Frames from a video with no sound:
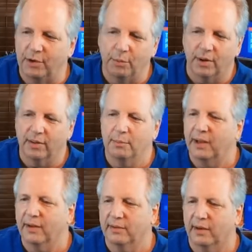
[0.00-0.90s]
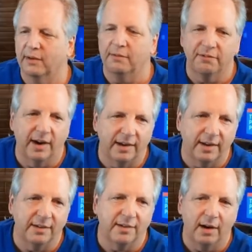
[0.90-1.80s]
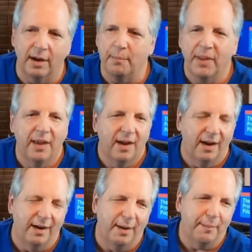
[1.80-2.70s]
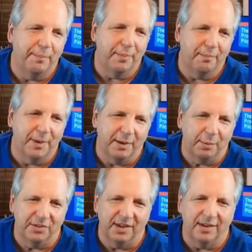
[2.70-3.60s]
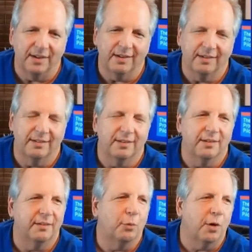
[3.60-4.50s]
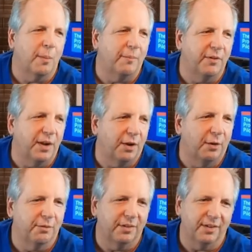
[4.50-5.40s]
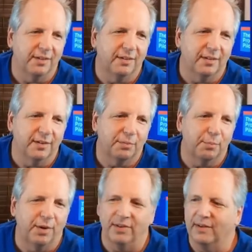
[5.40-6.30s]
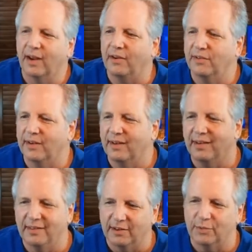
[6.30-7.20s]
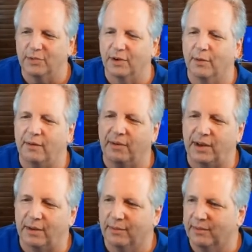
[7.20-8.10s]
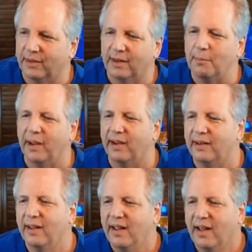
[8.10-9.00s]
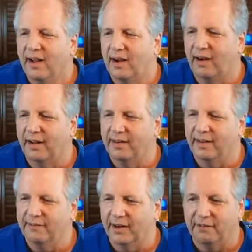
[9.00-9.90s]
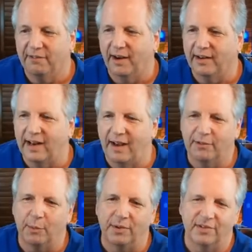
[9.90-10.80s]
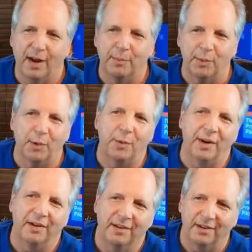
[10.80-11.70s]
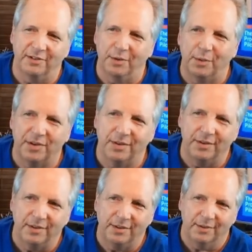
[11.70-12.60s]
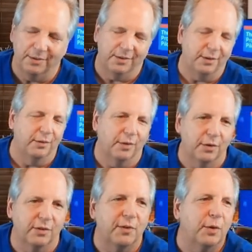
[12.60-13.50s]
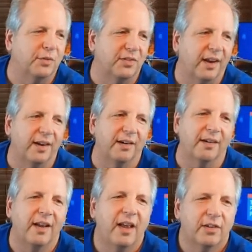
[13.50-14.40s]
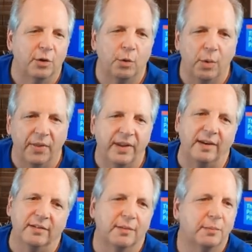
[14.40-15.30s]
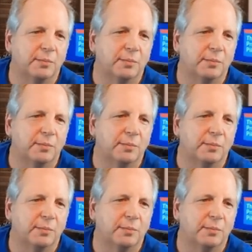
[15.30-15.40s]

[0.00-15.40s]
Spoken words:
one of them because I couldn't find it in time. But it was in the warm-up video to this presentation. And this was a great video that they made on, if I can find it after we stop the recording, I'll show it to you, those of you who stay here. So who won these?